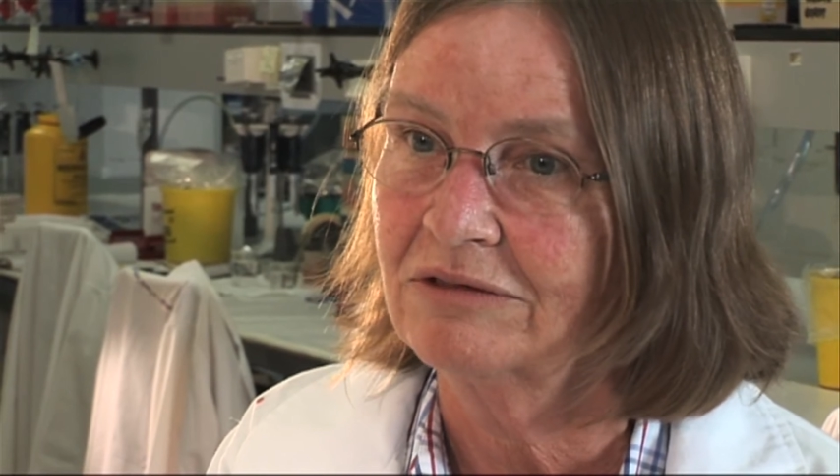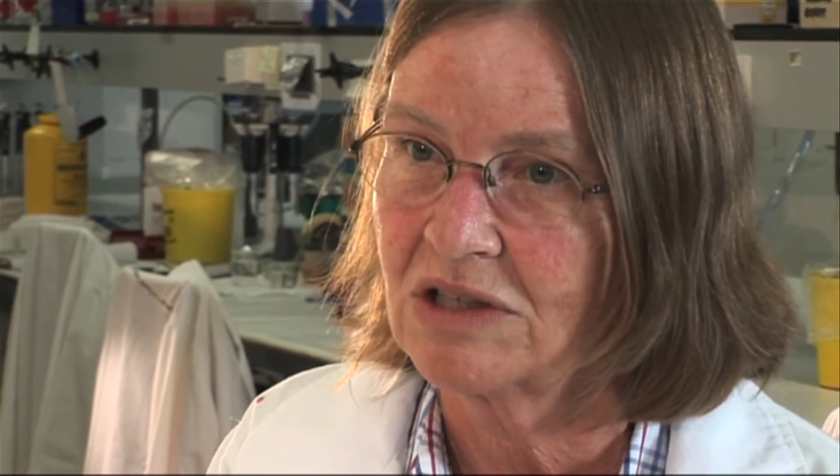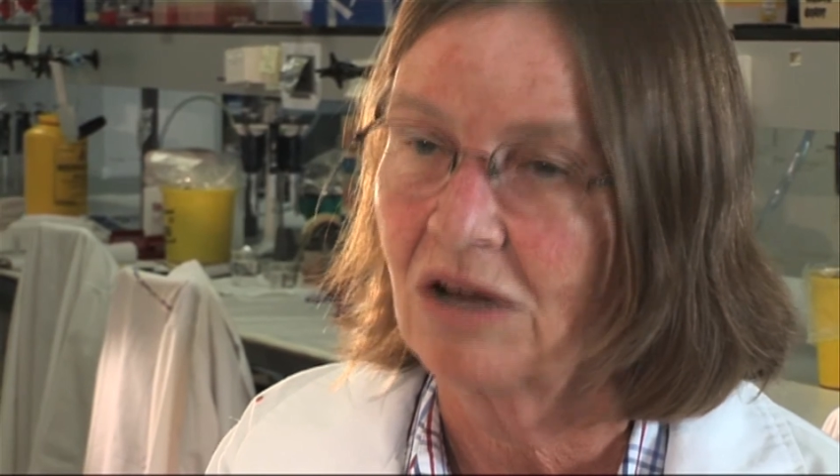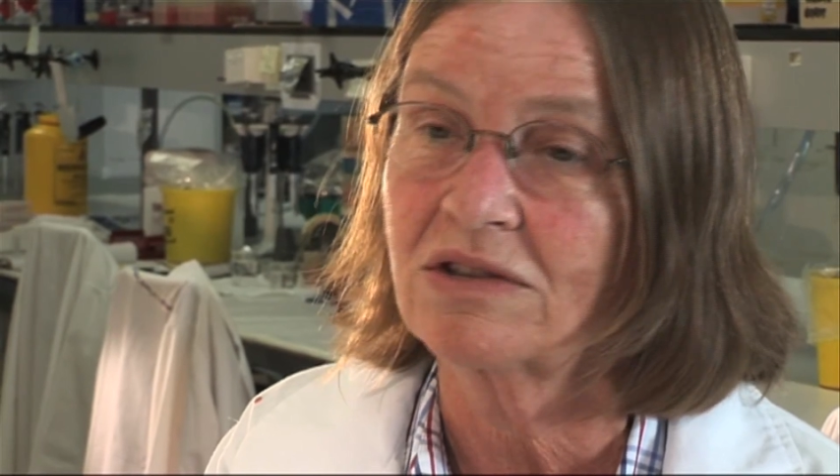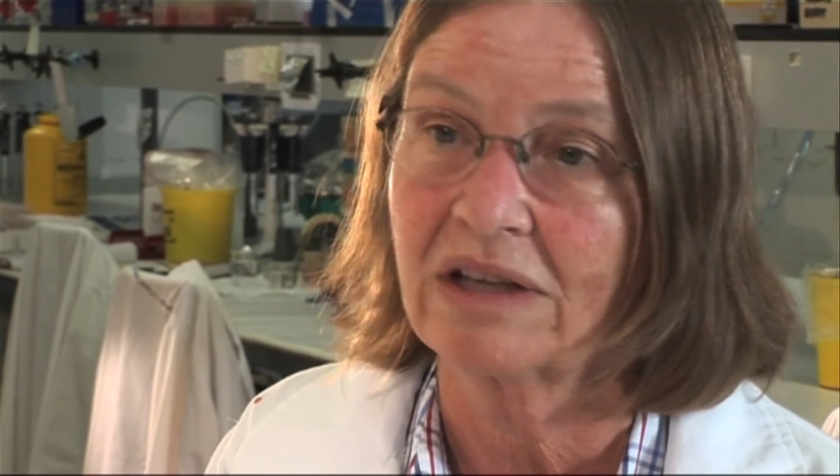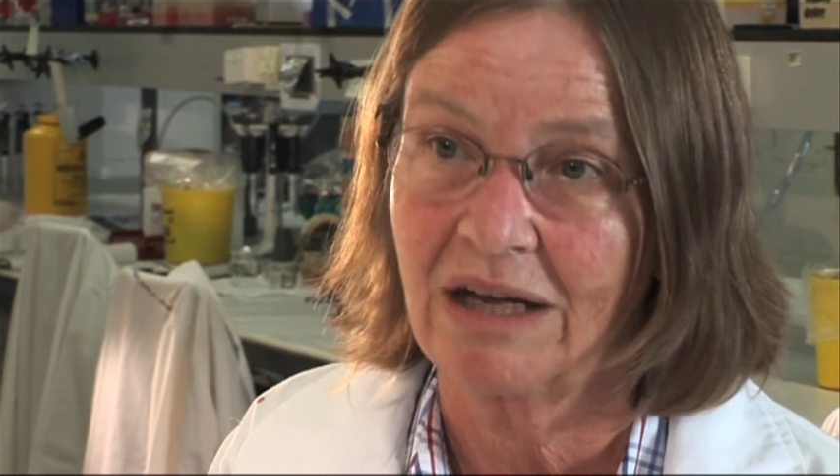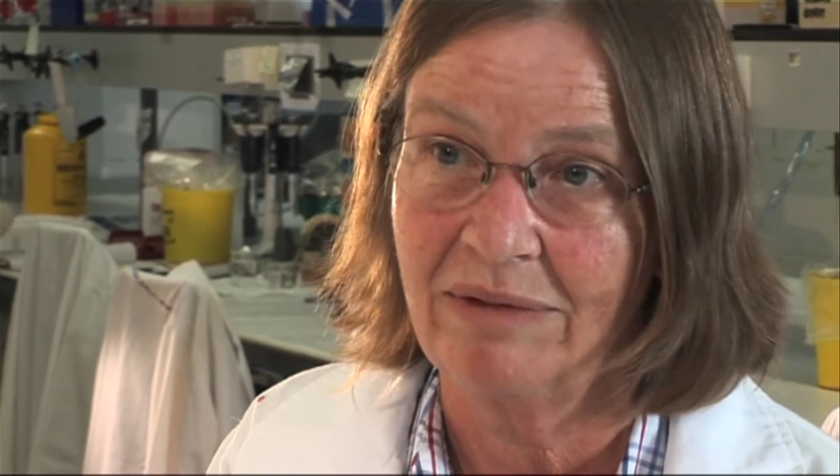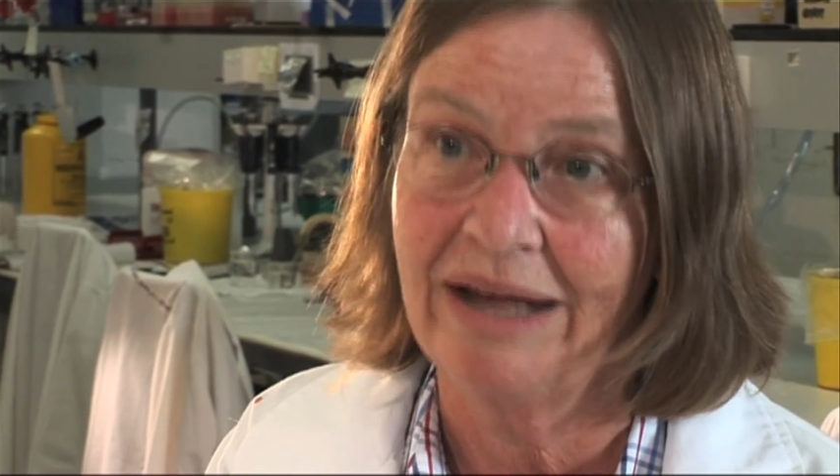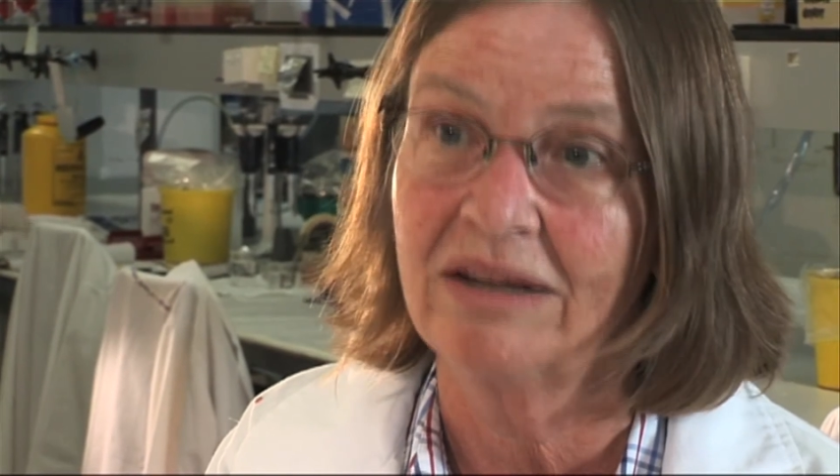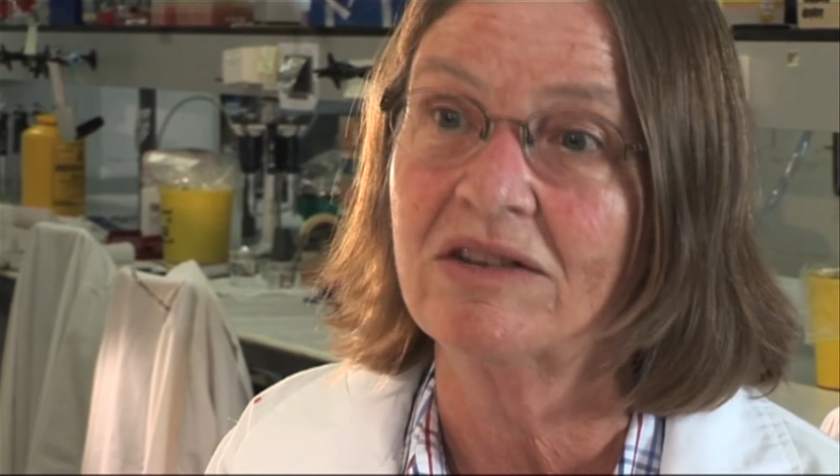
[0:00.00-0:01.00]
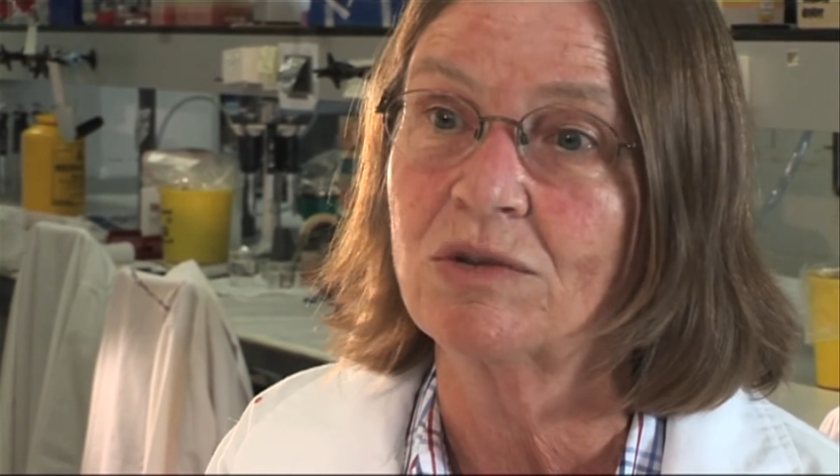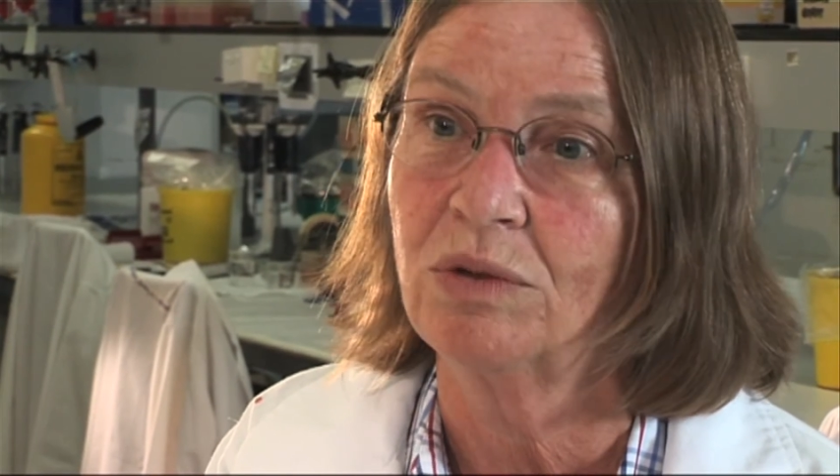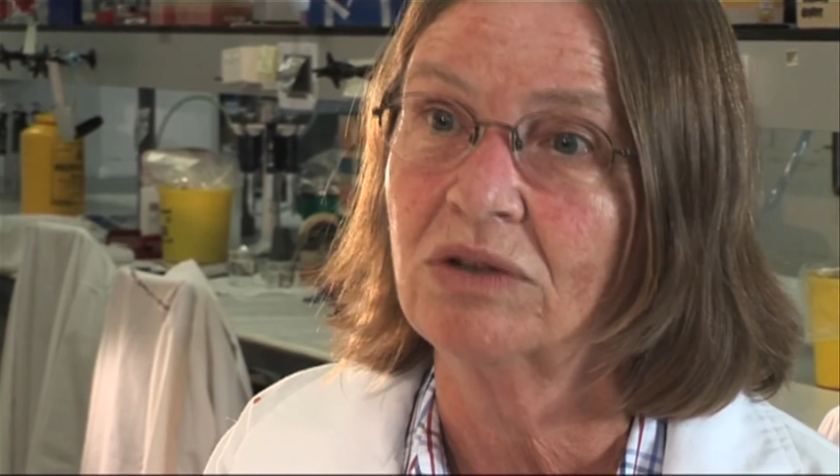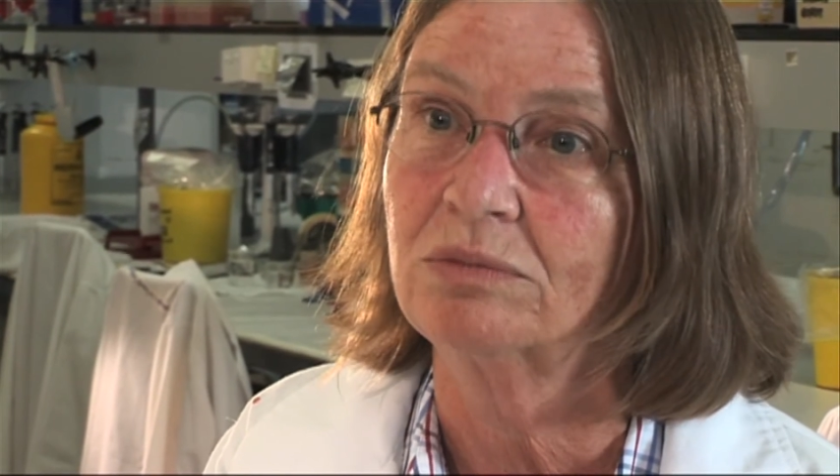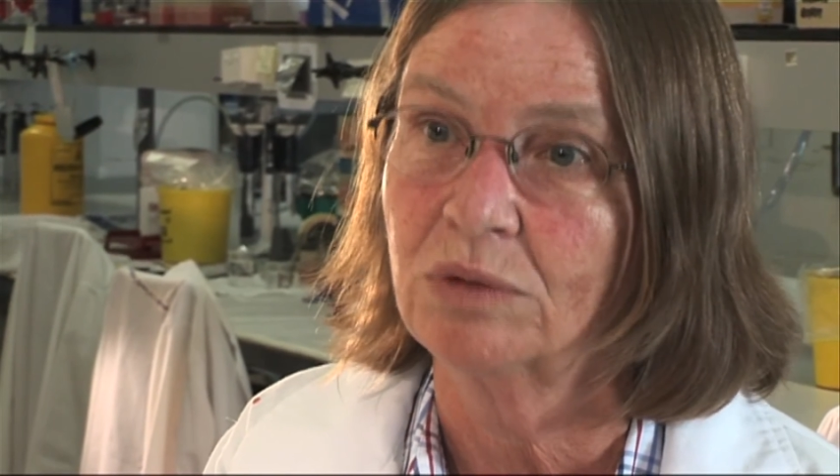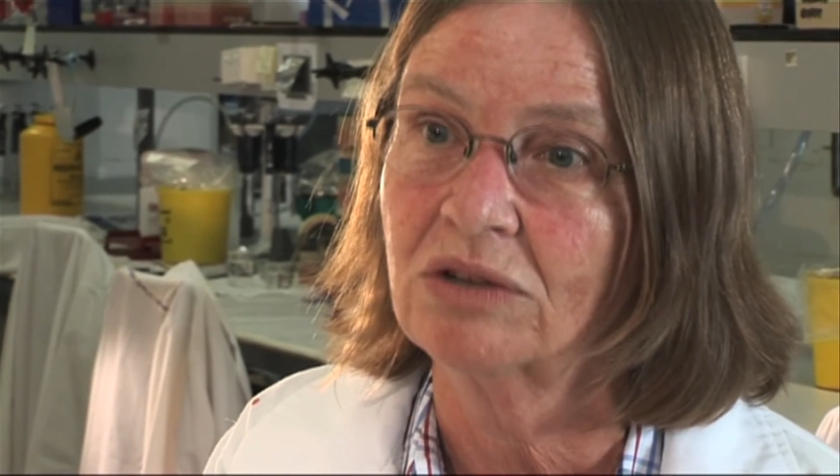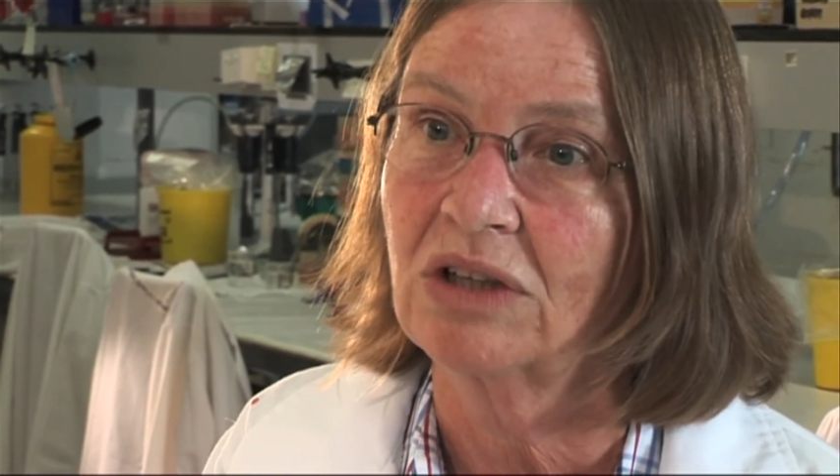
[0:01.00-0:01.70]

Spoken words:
results that come out of this will